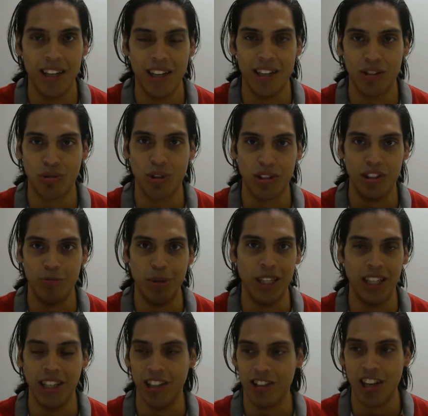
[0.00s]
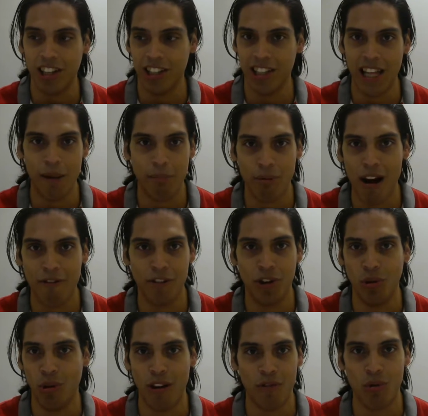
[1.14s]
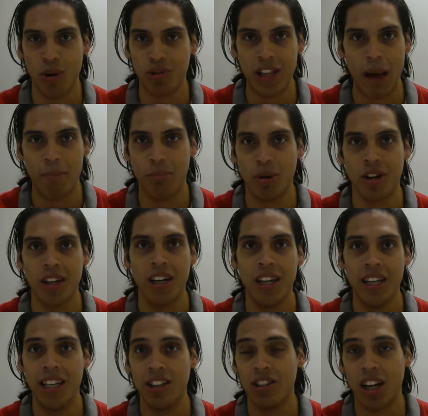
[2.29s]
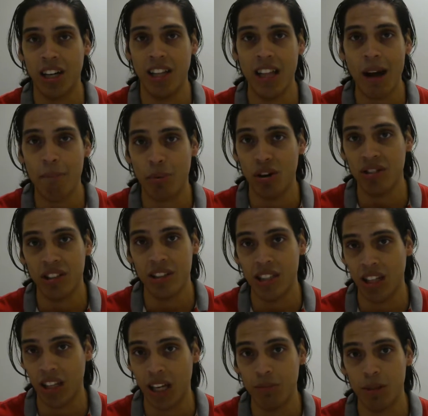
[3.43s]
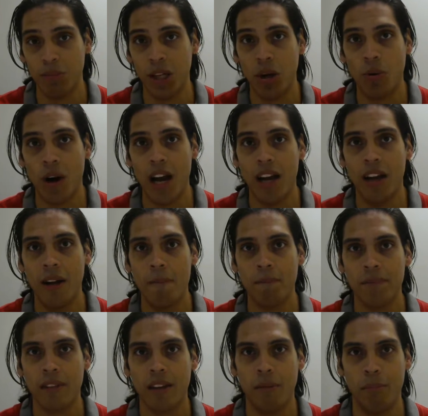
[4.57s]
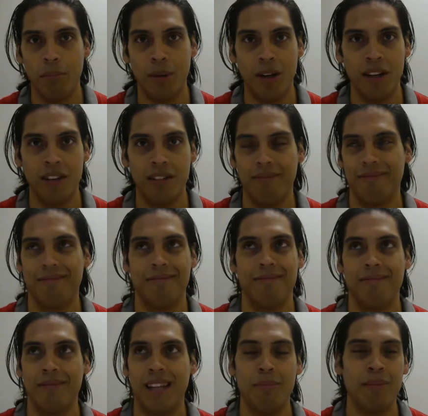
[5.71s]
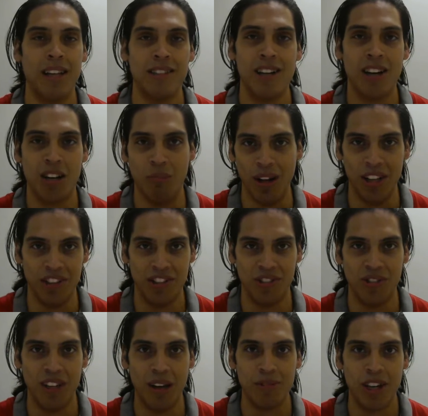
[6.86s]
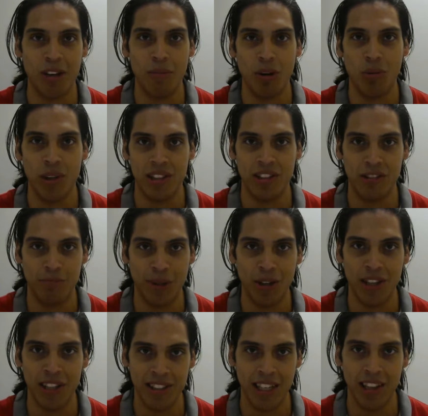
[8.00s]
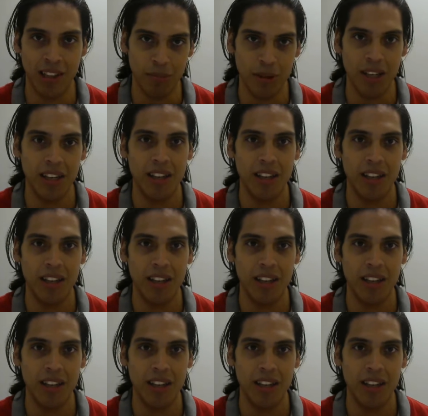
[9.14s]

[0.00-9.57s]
Historically speaking, He's talking to that prophet, whoever wrote that book. He's talking to that person and telling him to be quiet. But I'm not talking about history. I'm talking about what the Spirit is telling me.